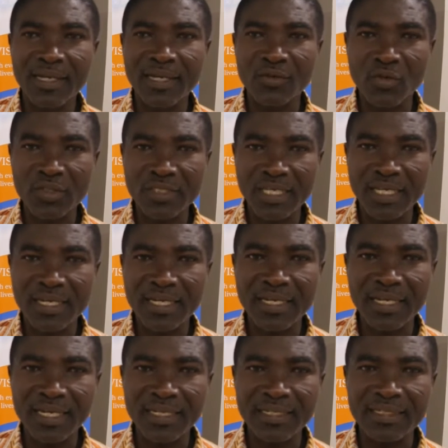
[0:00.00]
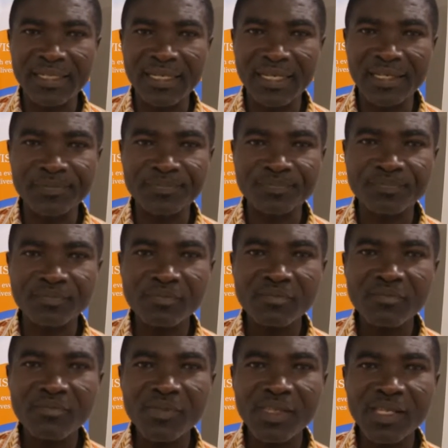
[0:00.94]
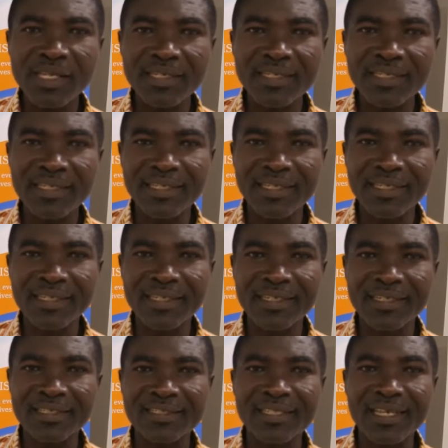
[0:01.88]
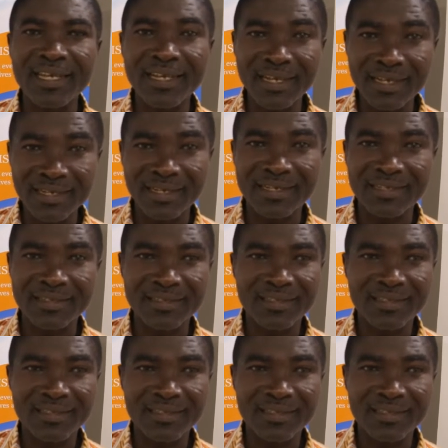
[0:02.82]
NORSAAC and the Star Ghana,